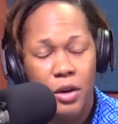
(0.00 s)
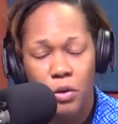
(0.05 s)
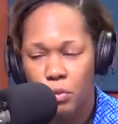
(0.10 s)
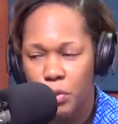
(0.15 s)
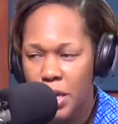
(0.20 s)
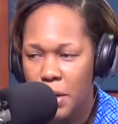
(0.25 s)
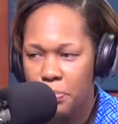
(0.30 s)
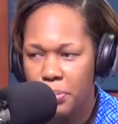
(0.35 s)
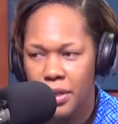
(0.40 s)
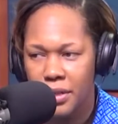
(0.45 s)

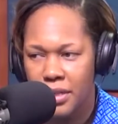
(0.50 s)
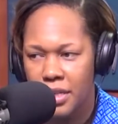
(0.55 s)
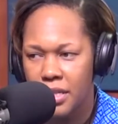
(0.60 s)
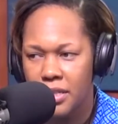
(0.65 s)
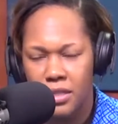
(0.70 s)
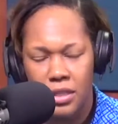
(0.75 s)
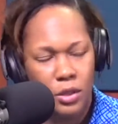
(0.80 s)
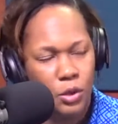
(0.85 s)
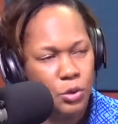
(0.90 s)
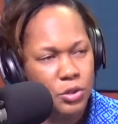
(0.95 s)
We put these
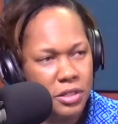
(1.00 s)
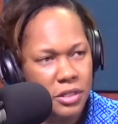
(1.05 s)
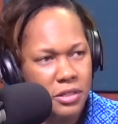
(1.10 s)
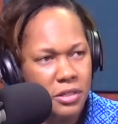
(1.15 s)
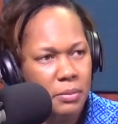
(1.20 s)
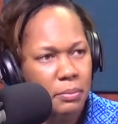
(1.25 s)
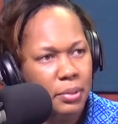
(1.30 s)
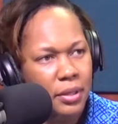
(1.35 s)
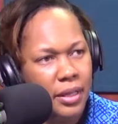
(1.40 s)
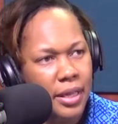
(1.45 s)
solutions
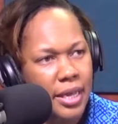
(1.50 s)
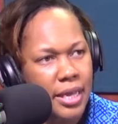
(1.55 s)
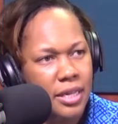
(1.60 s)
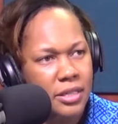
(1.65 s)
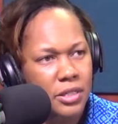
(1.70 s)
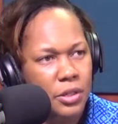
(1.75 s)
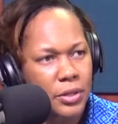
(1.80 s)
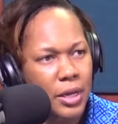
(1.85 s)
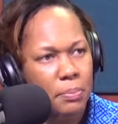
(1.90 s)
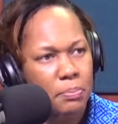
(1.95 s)
in place
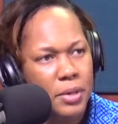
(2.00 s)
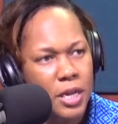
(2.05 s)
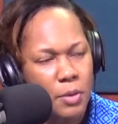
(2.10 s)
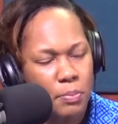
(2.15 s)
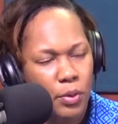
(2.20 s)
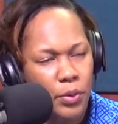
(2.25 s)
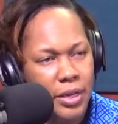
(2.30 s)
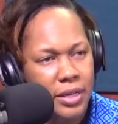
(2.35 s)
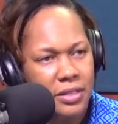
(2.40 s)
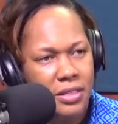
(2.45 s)
so that
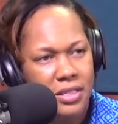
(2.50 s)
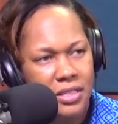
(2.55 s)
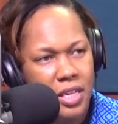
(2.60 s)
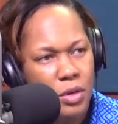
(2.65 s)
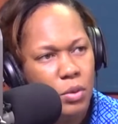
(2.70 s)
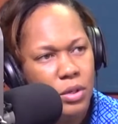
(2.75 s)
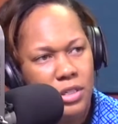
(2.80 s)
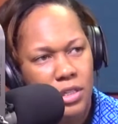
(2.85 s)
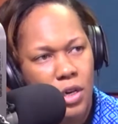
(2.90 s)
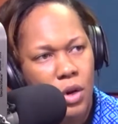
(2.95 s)
people can see
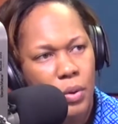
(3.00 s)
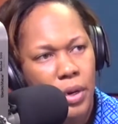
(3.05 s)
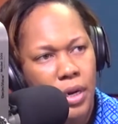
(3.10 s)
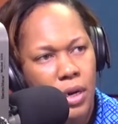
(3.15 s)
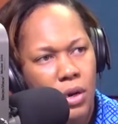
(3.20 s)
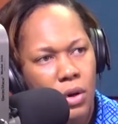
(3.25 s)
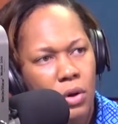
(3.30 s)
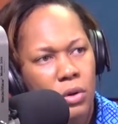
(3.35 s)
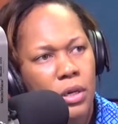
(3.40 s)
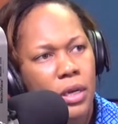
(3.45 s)
what's going
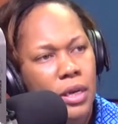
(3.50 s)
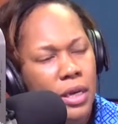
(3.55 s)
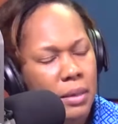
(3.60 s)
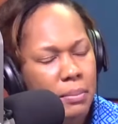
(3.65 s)
on,